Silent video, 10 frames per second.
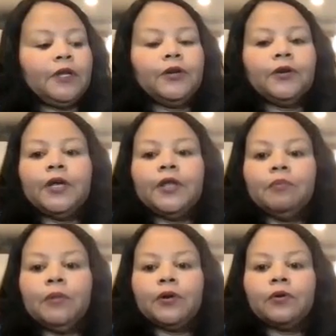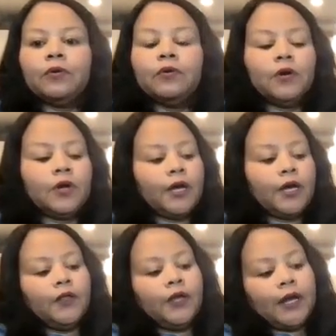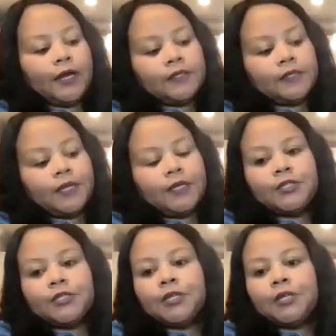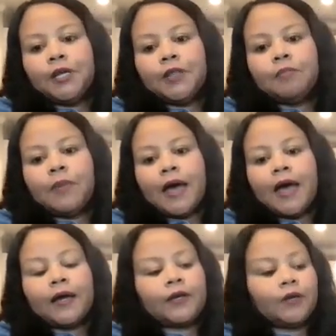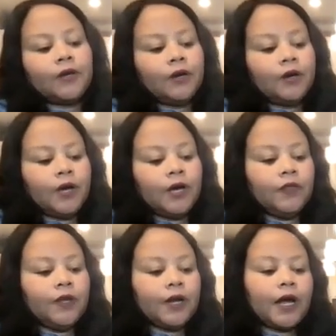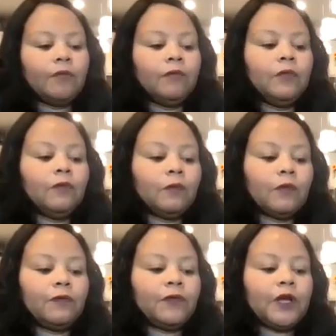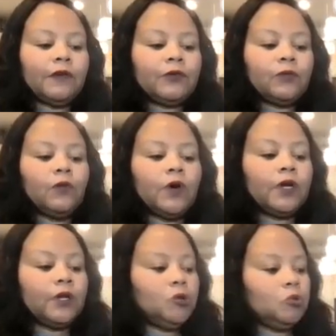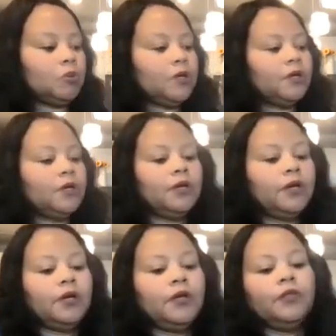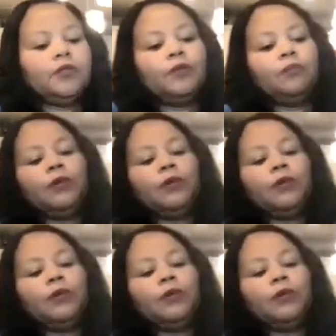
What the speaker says: cleaner in the middle, and then I cinched it in the back, and then I fluffed one loop, the